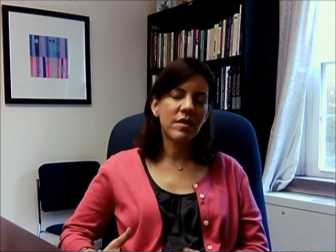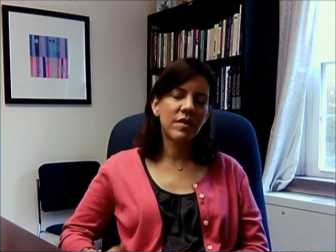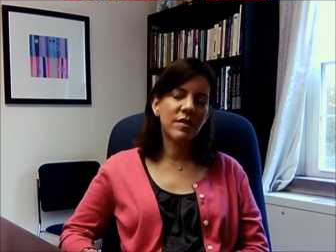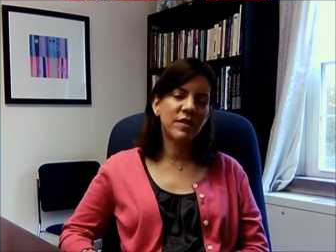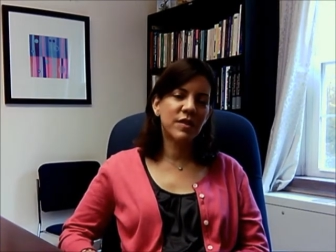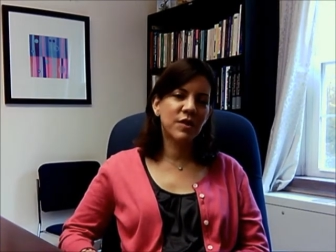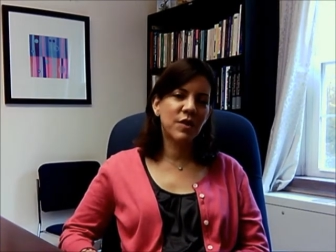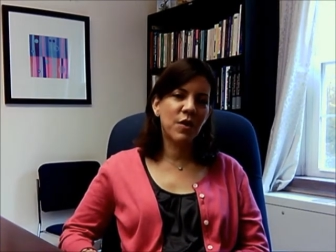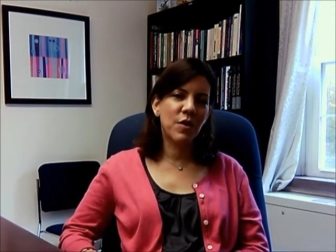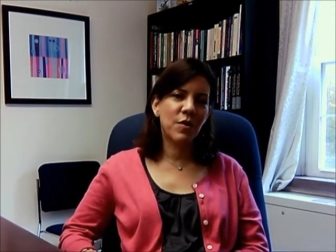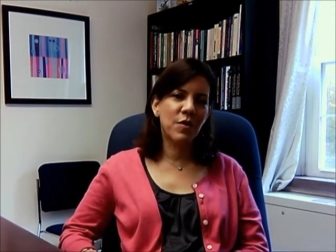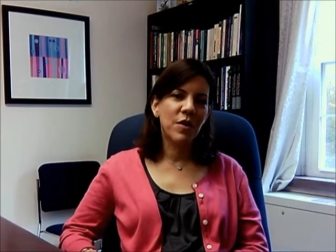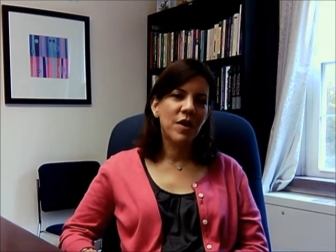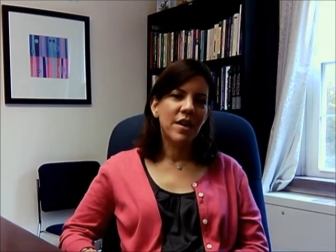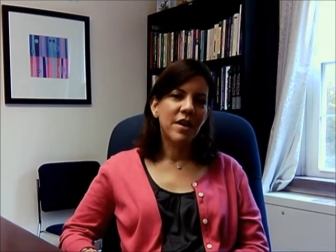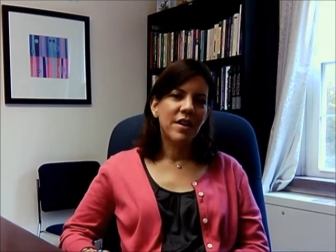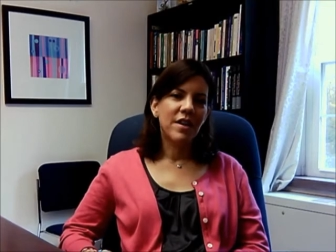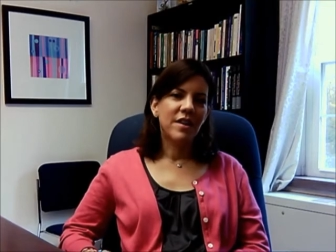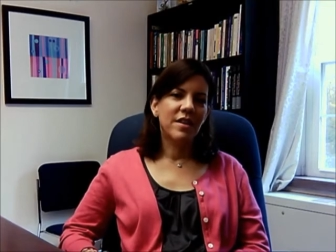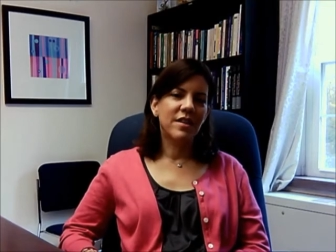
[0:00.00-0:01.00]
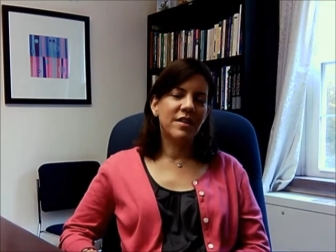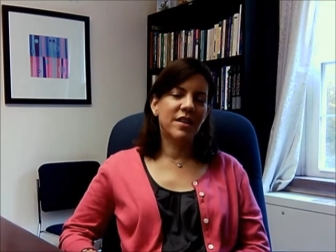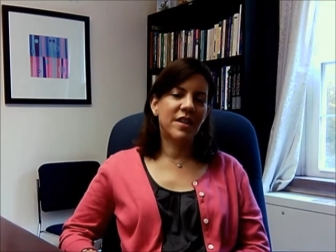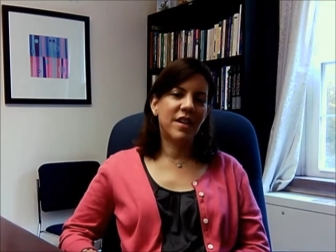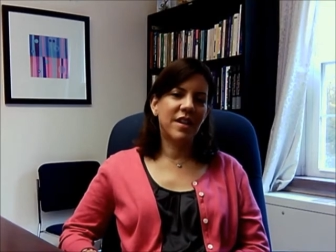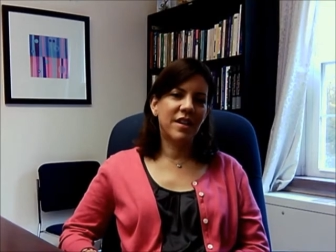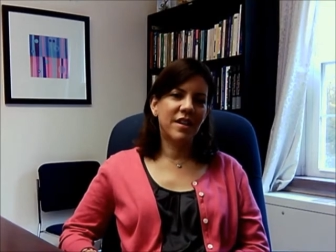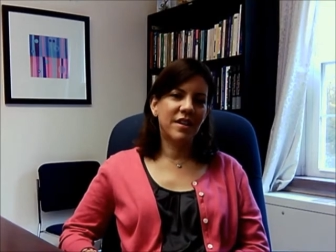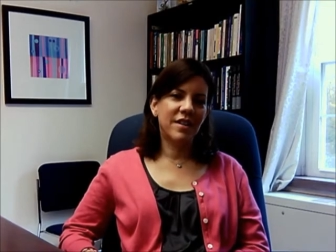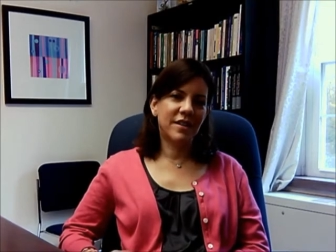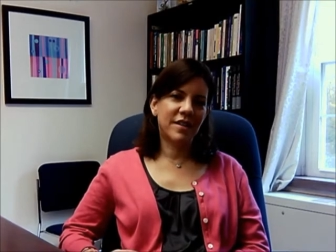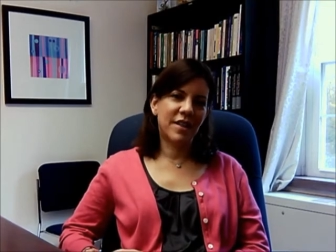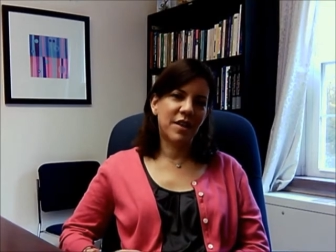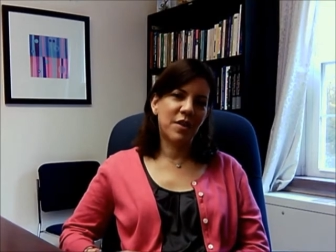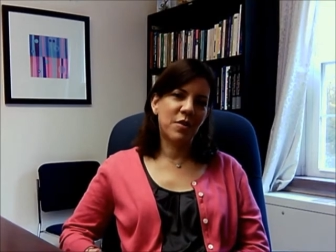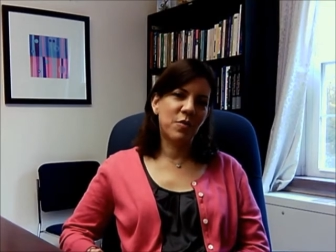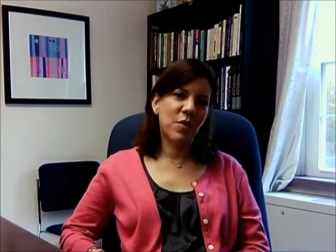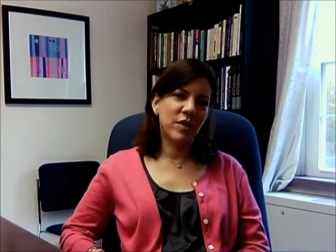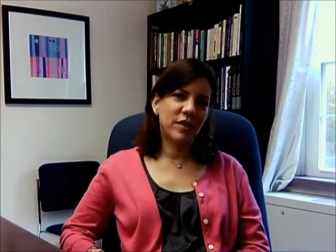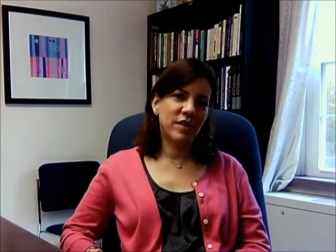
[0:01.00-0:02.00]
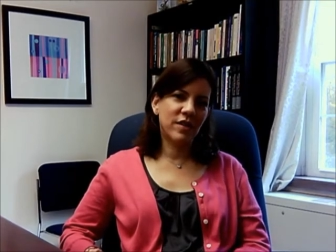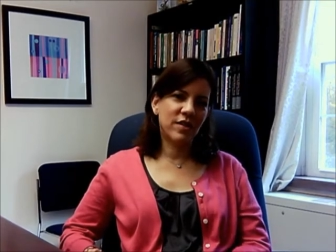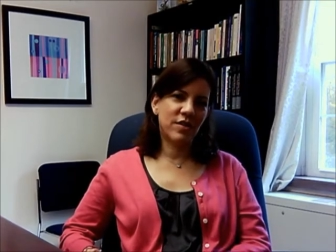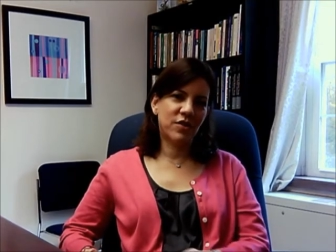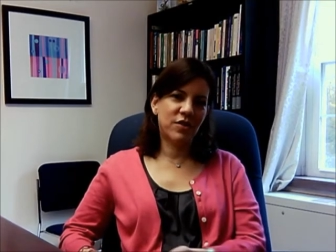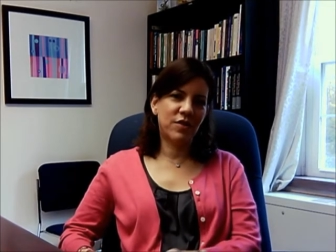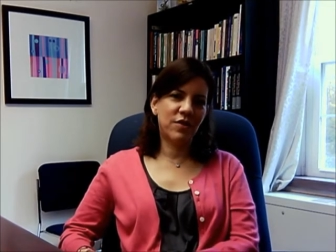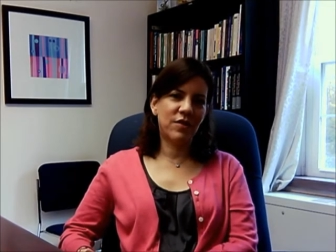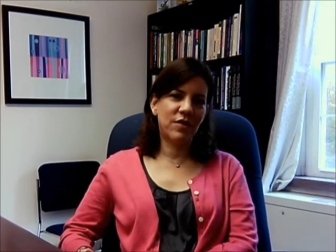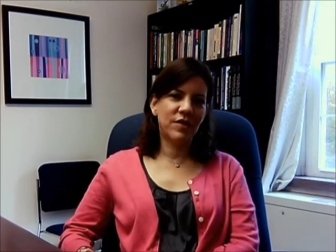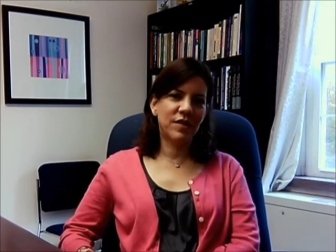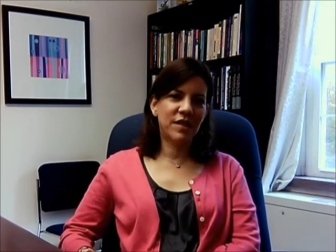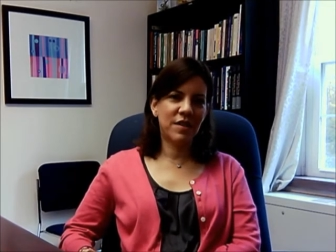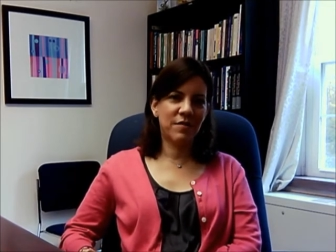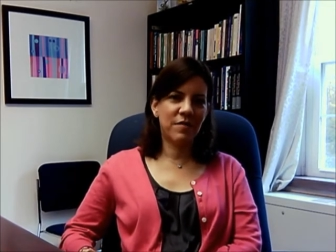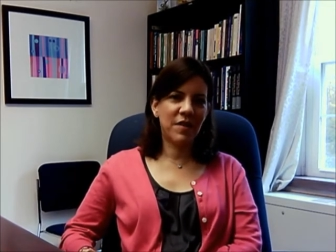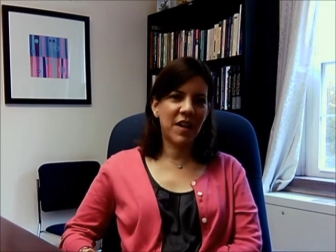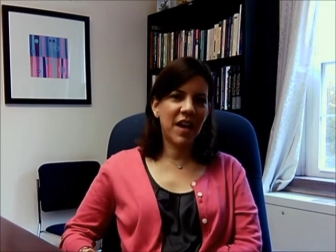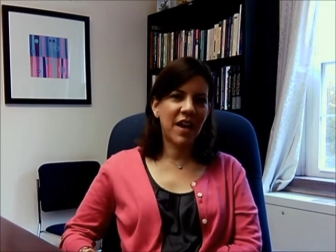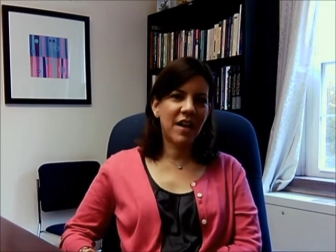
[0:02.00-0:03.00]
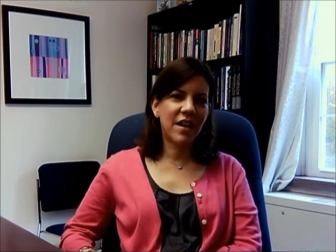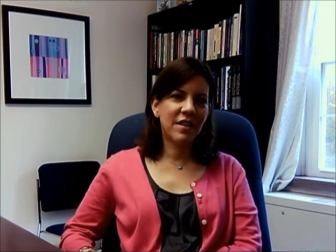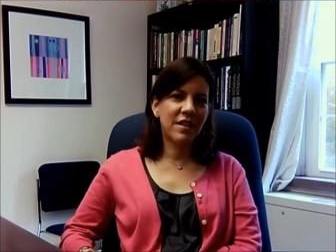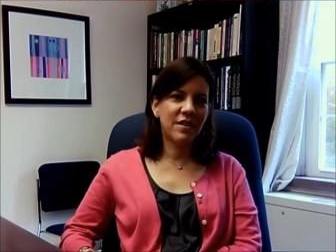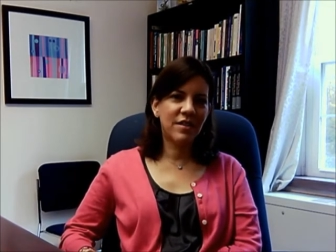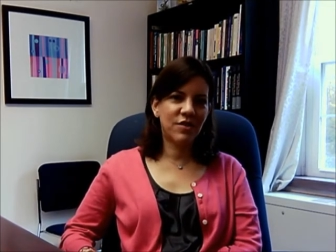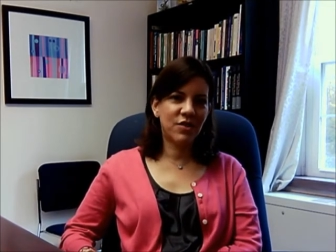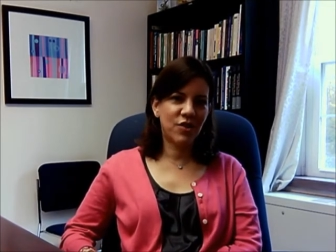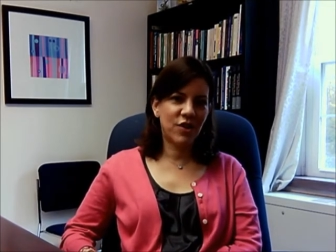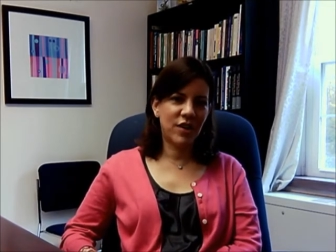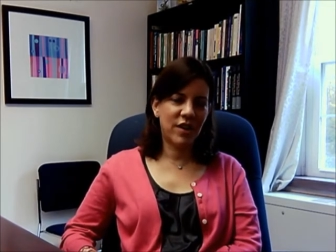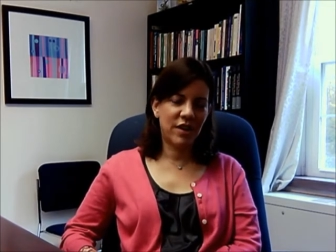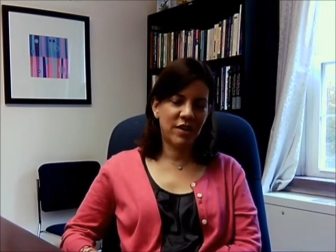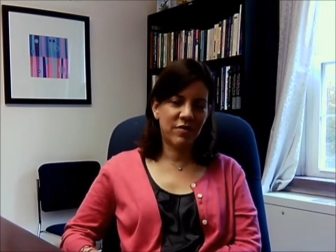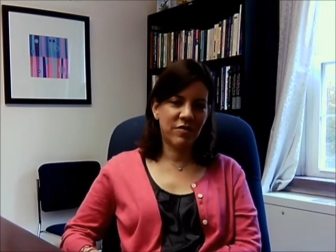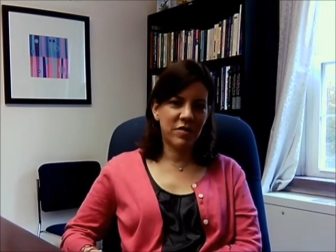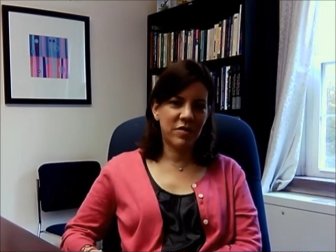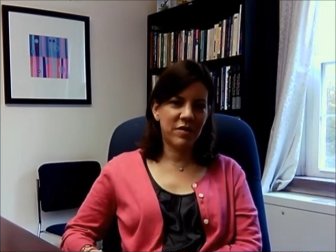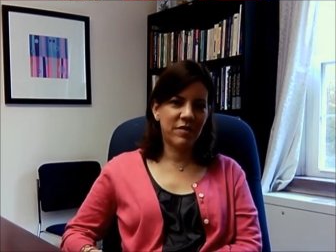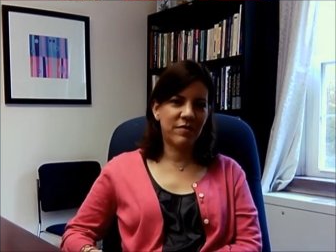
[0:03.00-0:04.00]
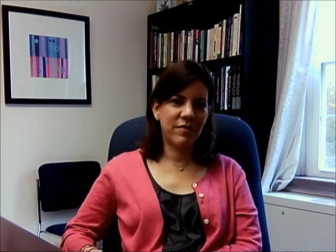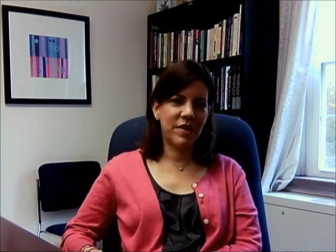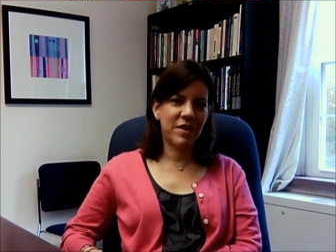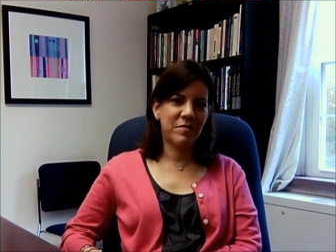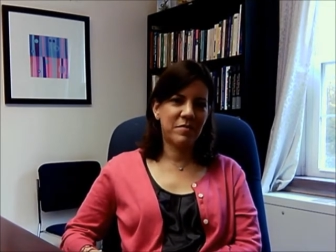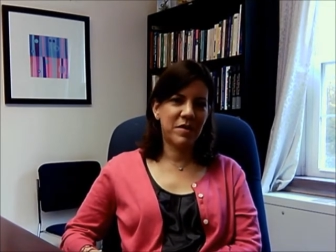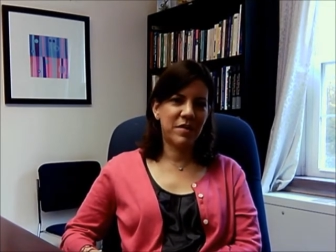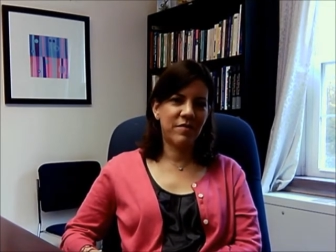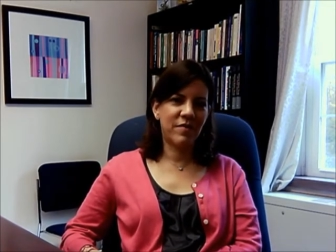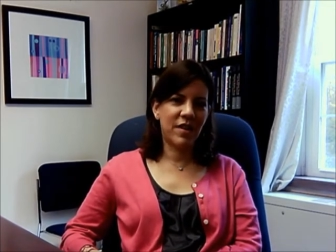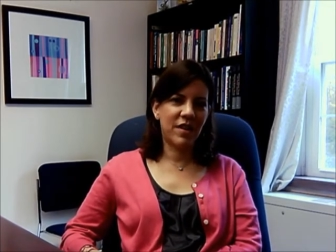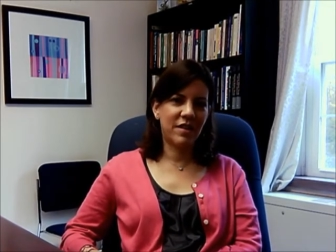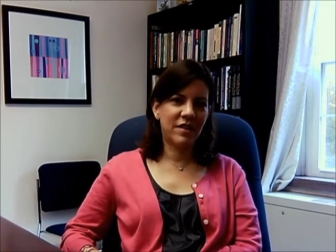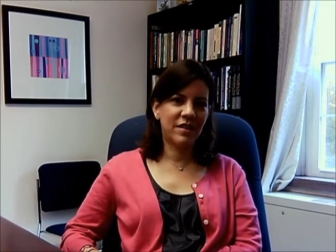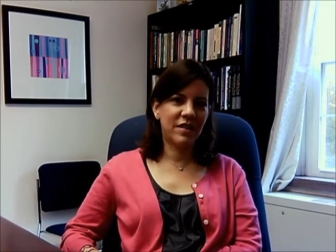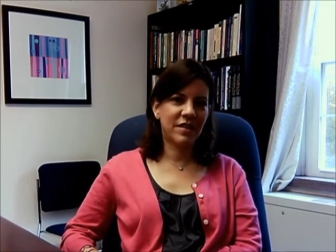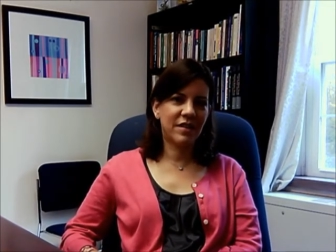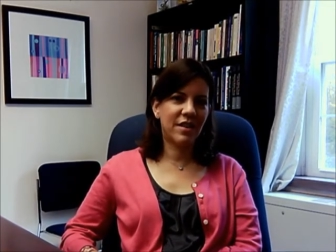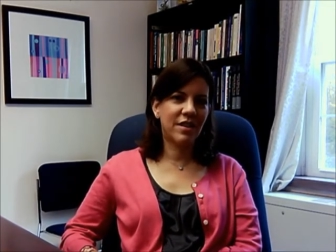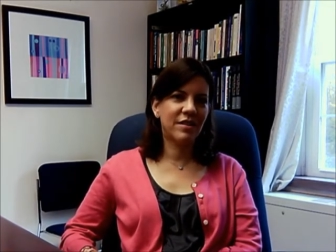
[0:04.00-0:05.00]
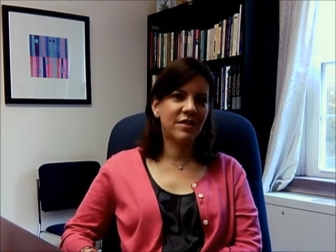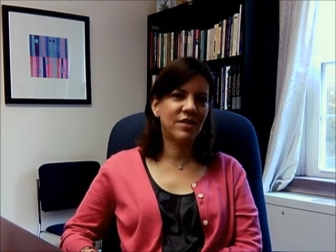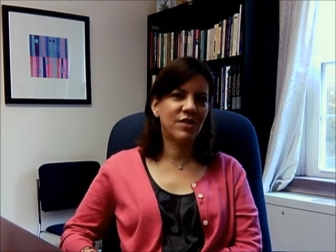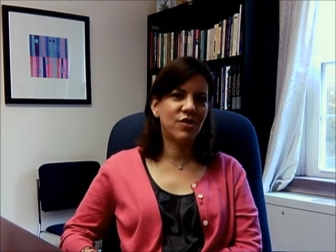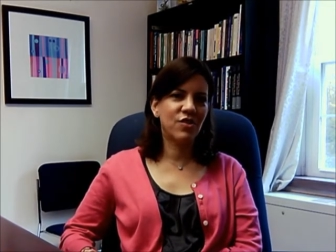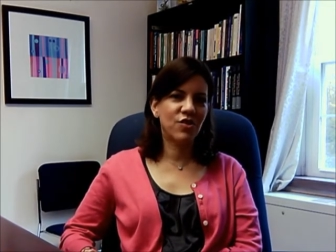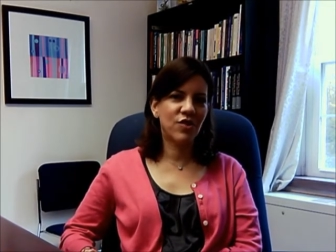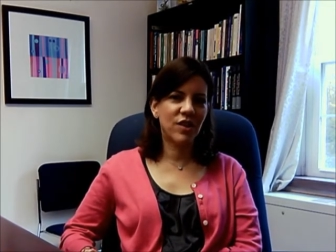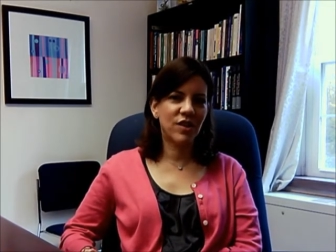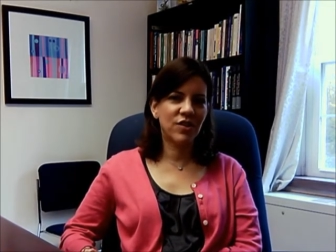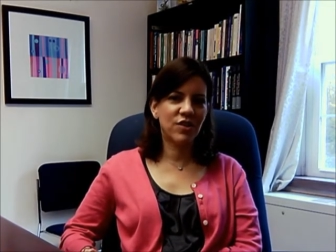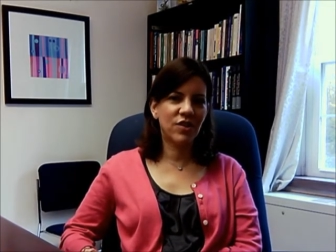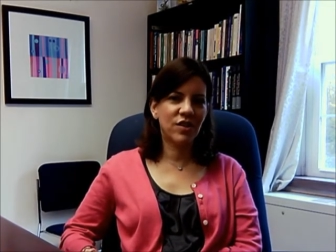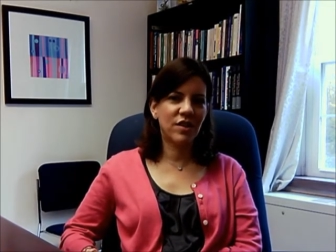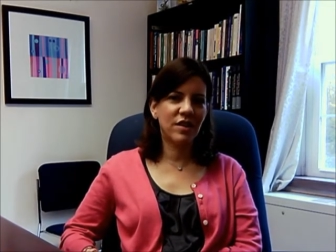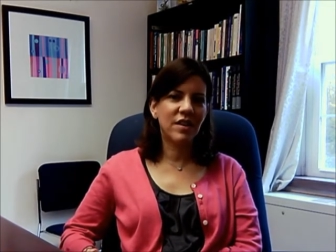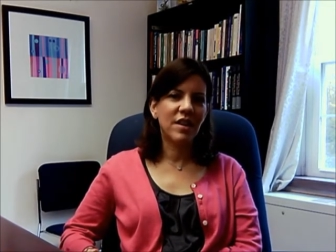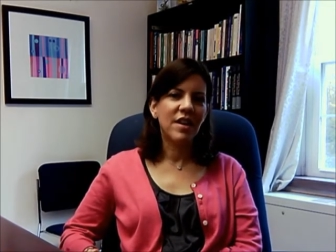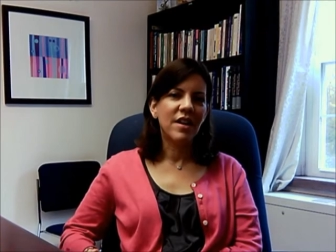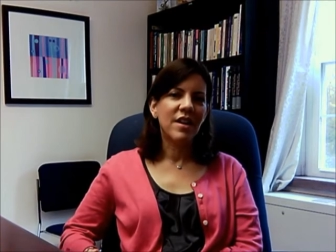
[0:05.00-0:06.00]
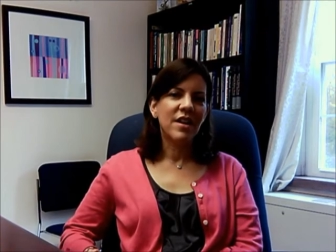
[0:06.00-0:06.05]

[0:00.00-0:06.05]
So the key is that once our students have had the training from the family violence concentration,